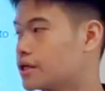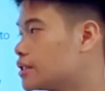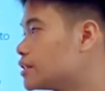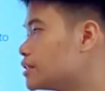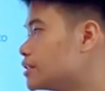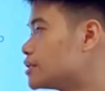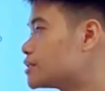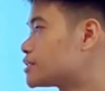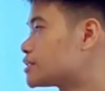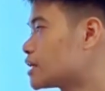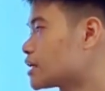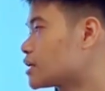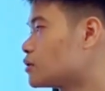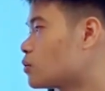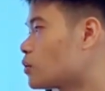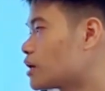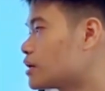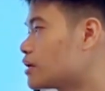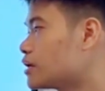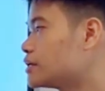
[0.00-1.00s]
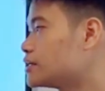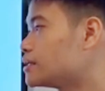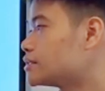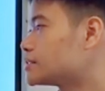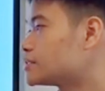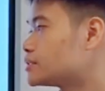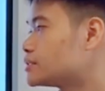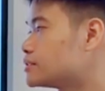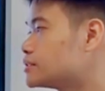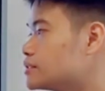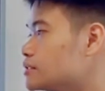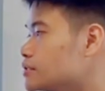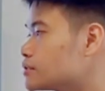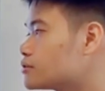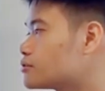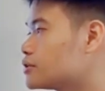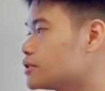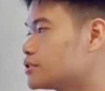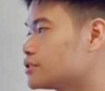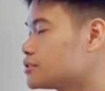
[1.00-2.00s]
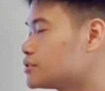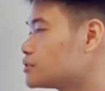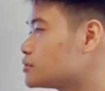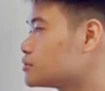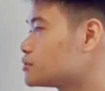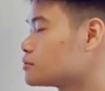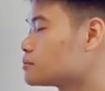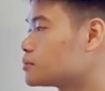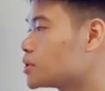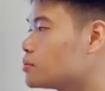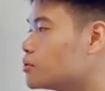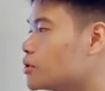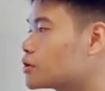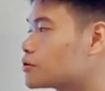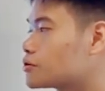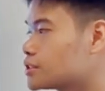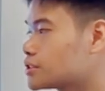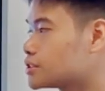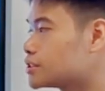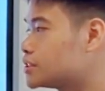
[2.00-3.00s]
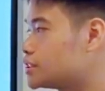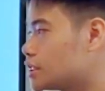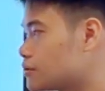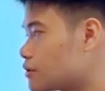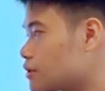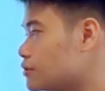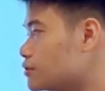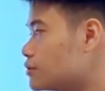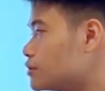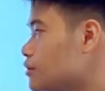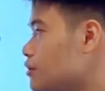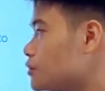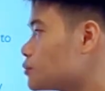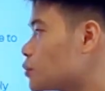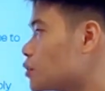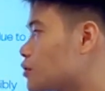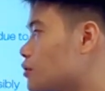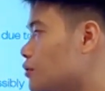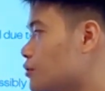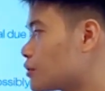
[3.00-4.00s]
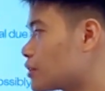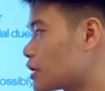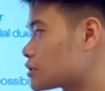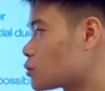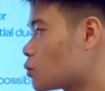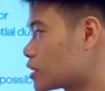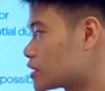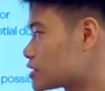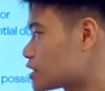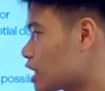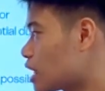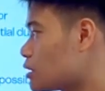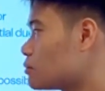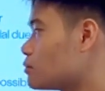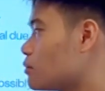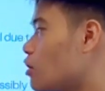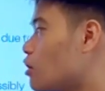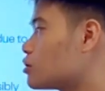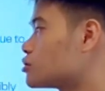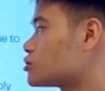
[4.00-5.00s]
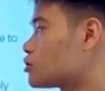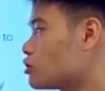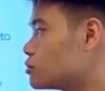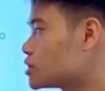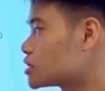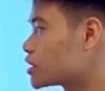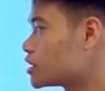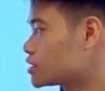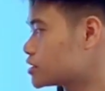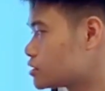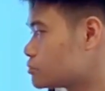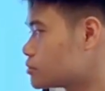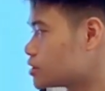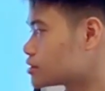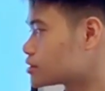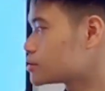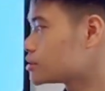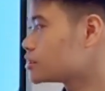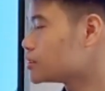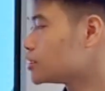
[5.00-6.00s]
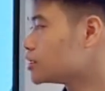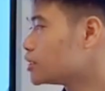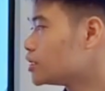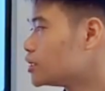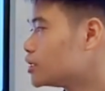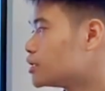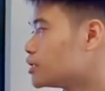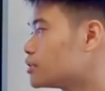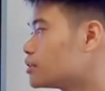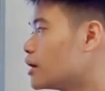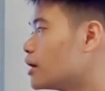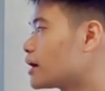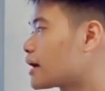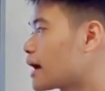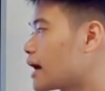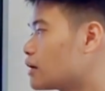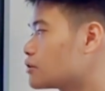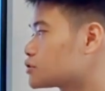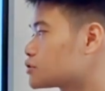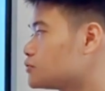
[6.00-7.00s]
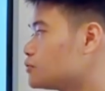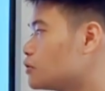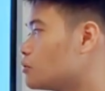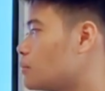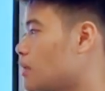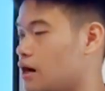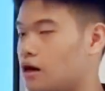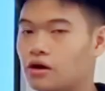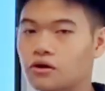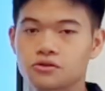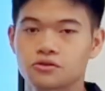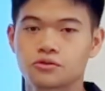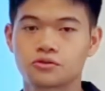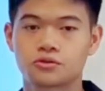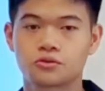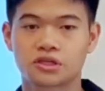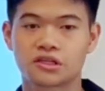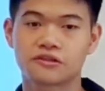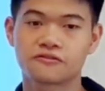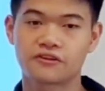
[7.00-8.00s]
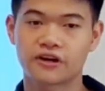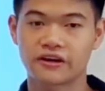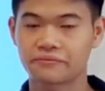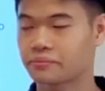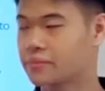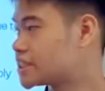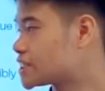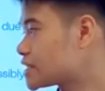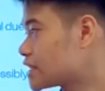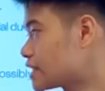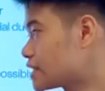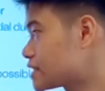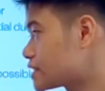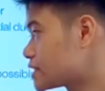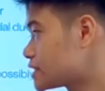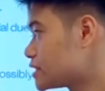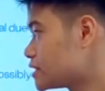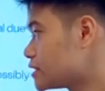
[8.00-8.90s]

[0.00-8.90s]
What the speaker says: The second one is the people in cluster 0. We call that one-time or dormant customers. They account for about 25%.